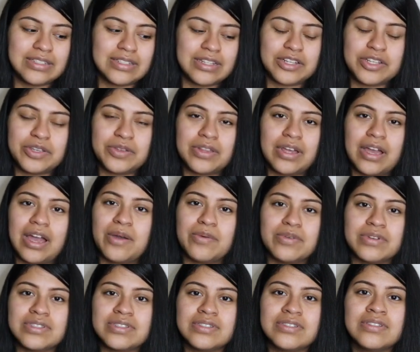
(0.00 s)
They knew that I
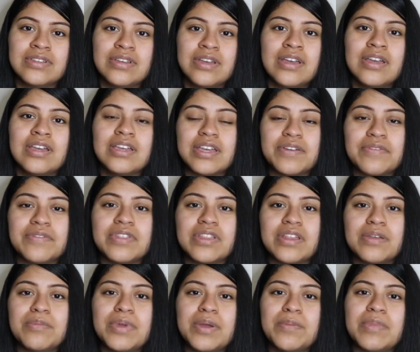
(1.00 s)
was giving
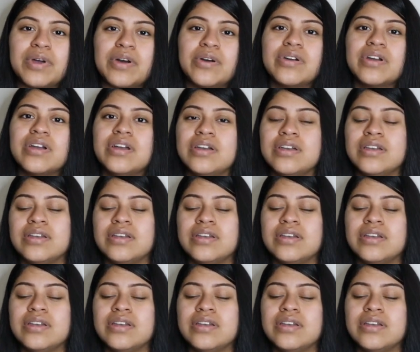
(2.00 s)
them my milk.